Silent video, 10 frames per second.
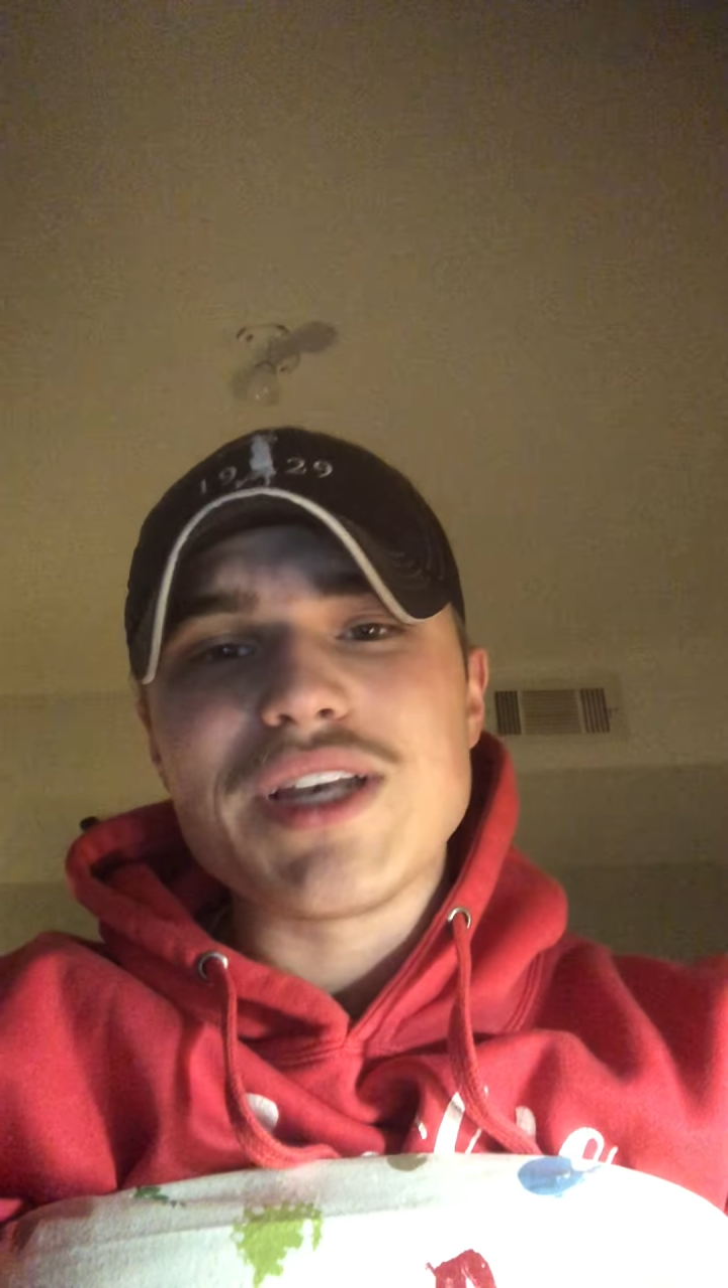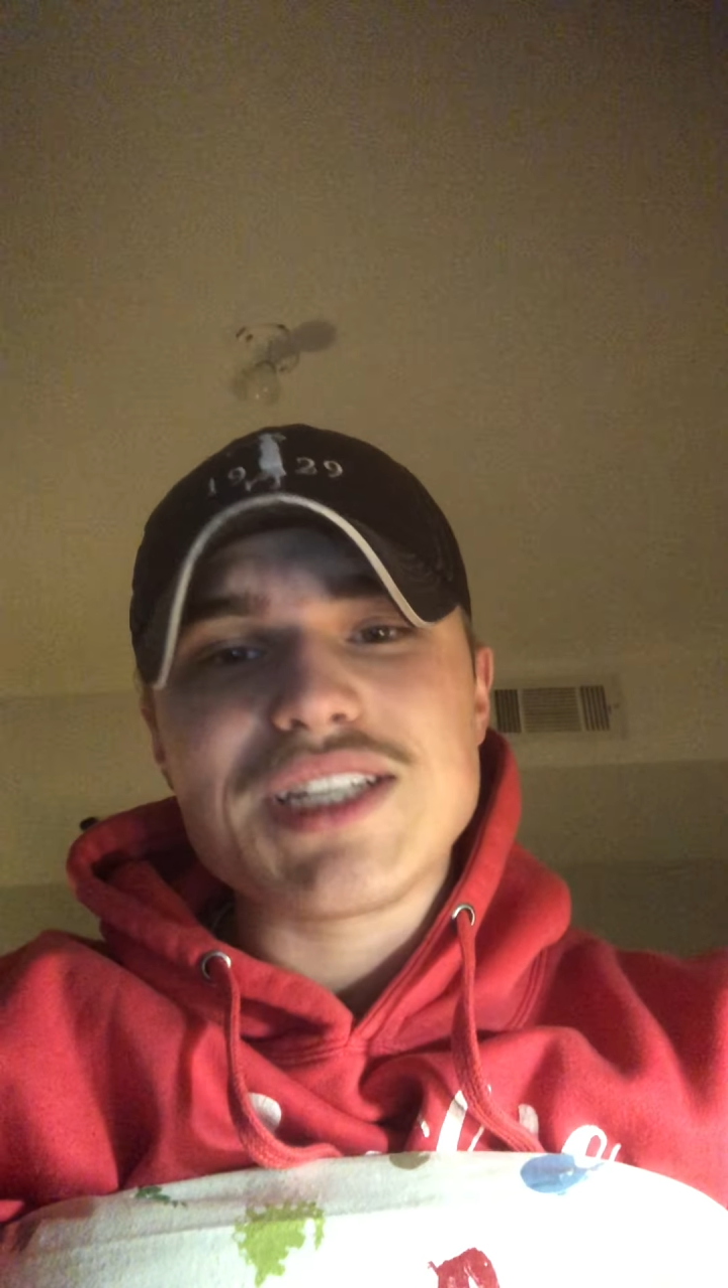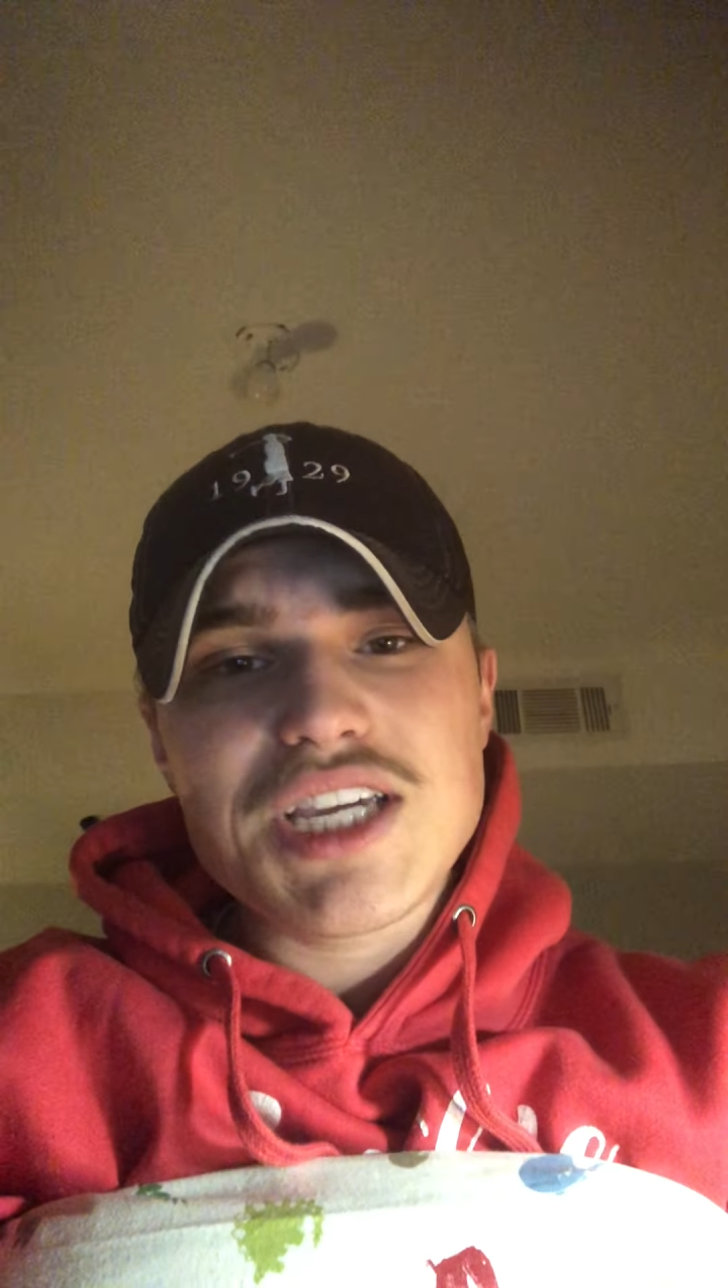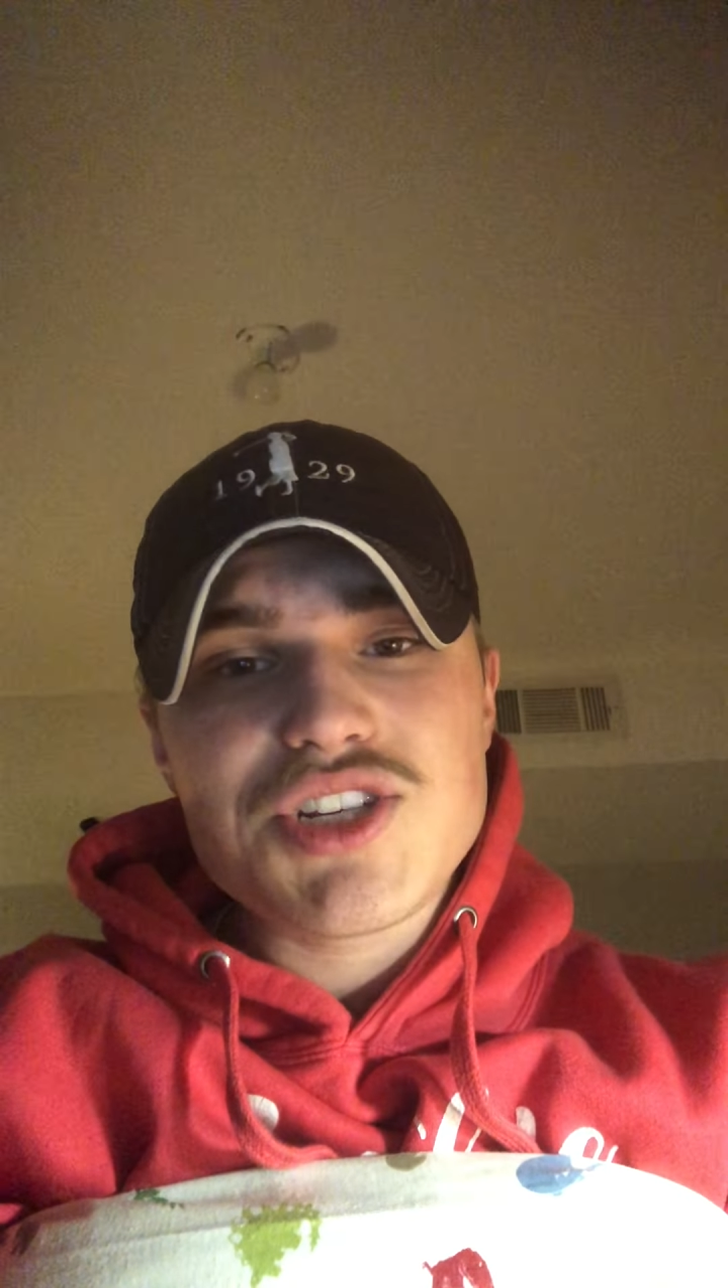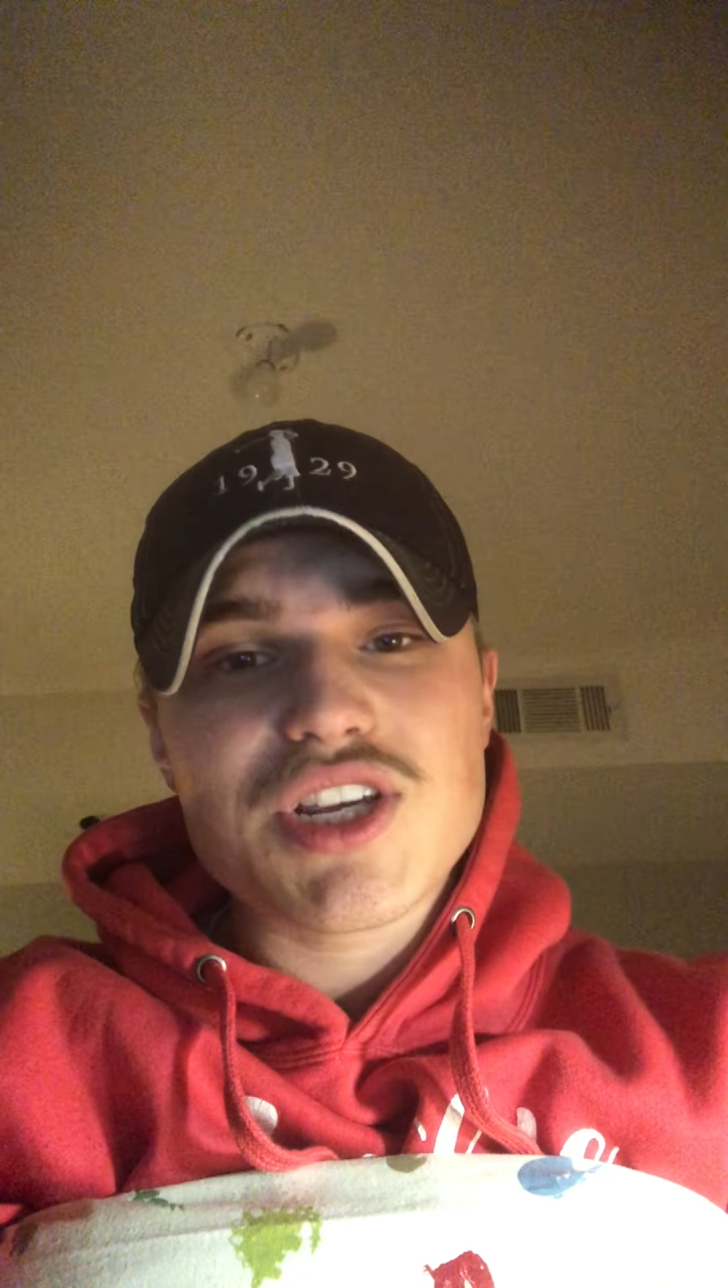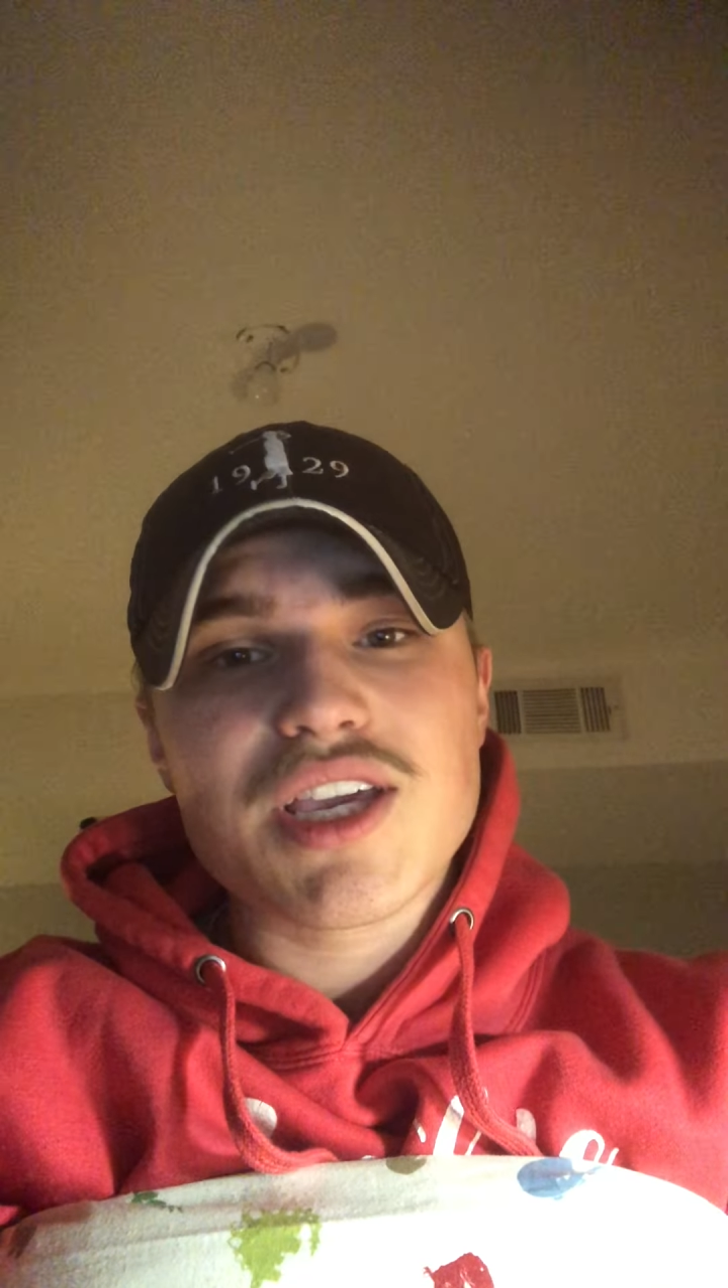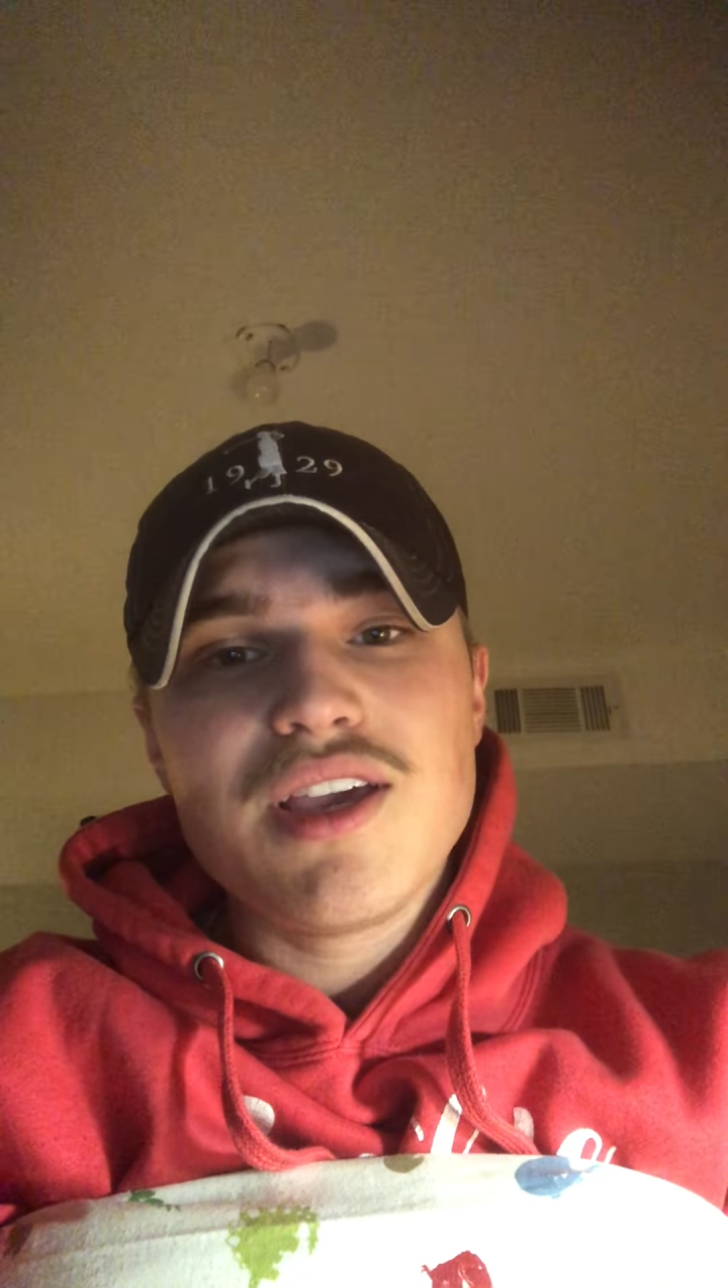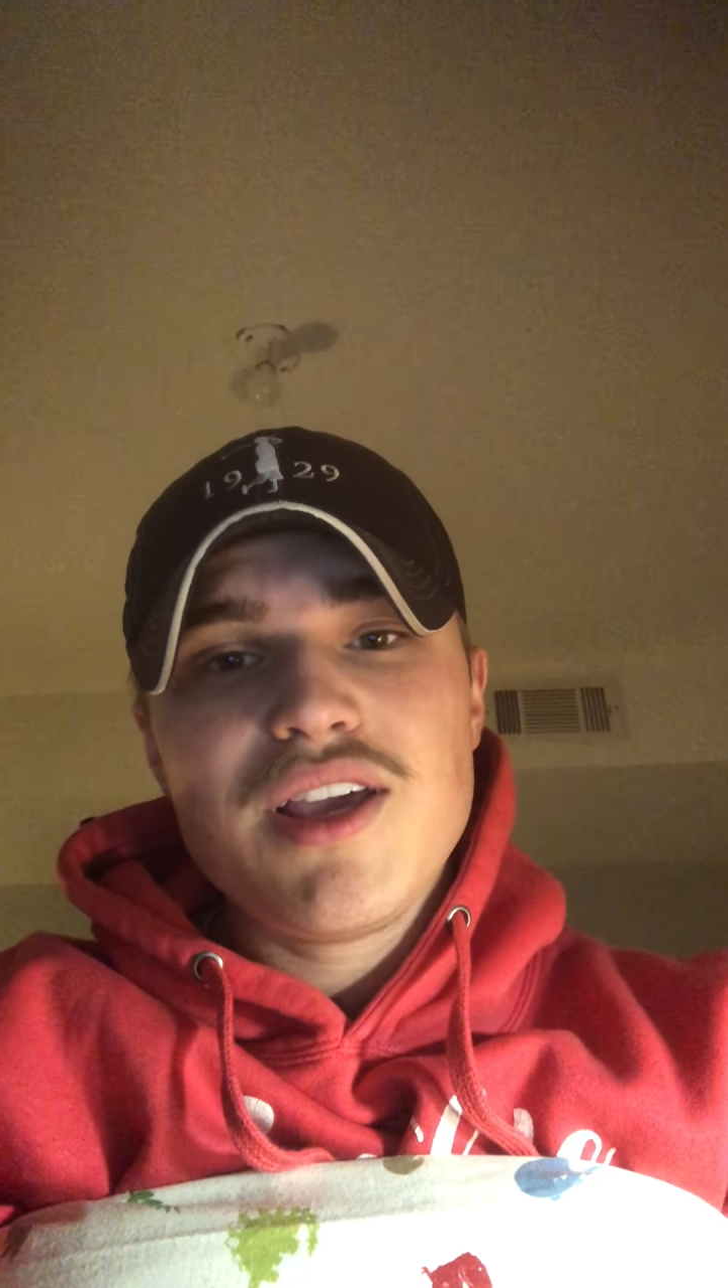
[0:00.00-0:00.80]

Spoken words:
teaching